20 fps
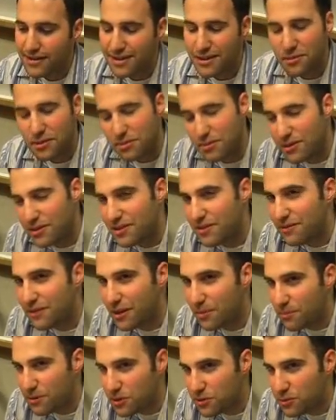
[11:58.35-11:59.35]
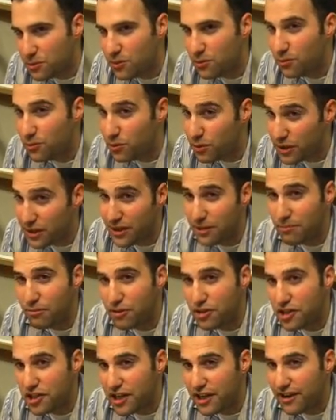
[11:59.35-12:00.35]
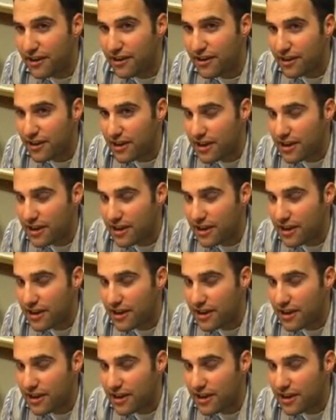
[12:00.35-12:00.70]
C++ developers will really appreciate